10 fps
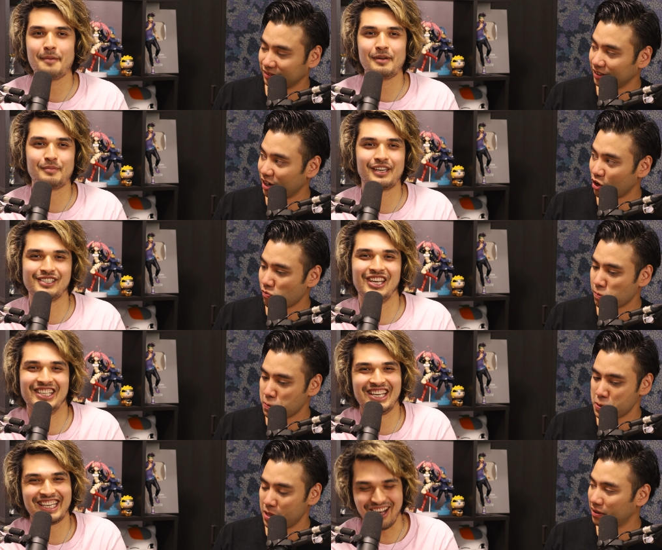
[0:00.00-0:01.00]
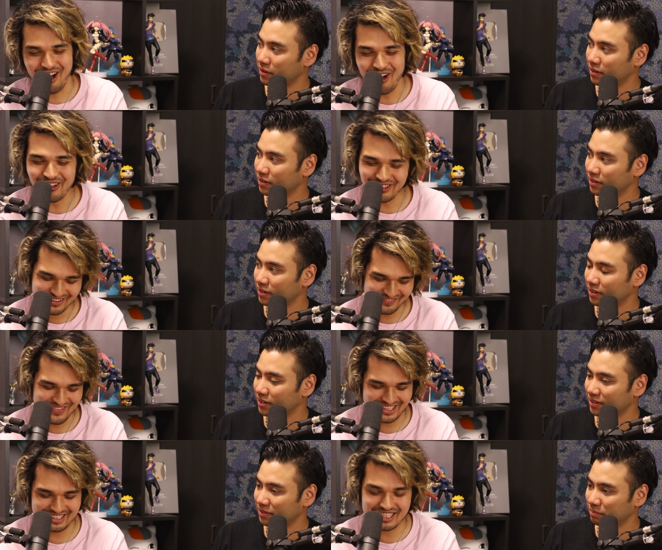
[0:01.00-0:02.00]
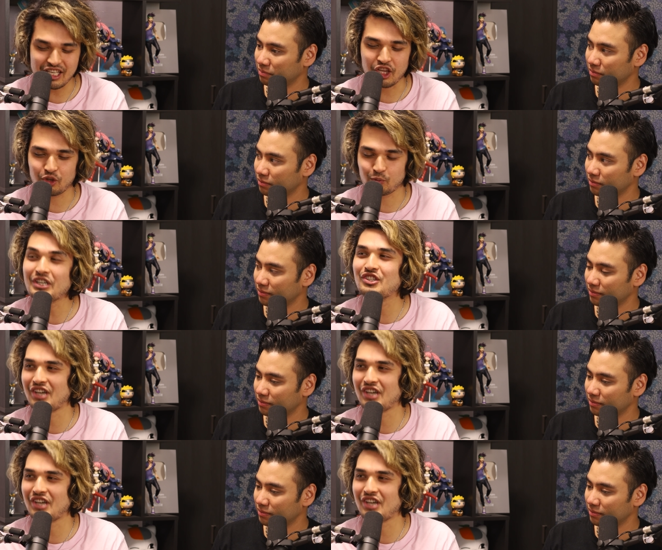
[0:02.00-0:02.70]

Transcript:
Speaker 1: The epic because there's like a whole there's like 3